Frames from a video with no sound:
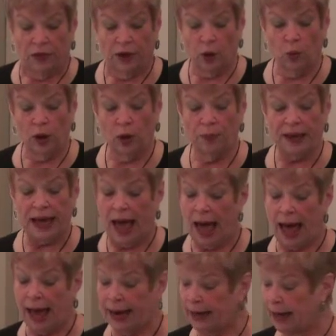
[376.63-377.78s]
there will be
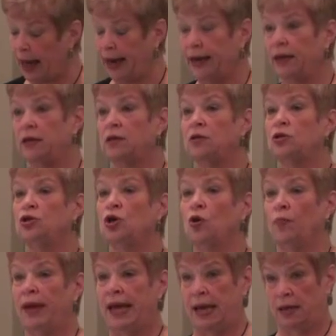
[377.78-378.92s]
highlighted
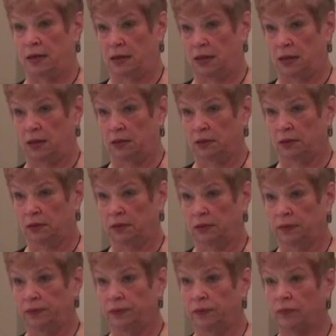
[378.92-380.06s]
domains.
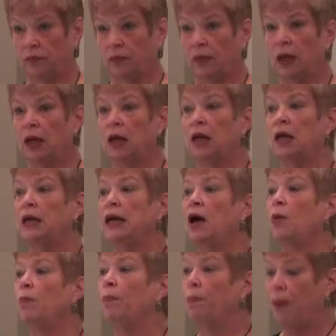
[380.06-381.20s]

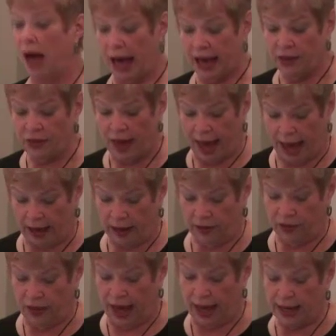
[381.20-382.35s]
Now, by
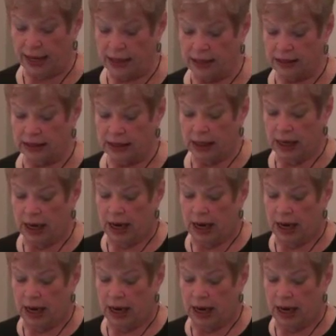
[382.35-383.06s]
that is,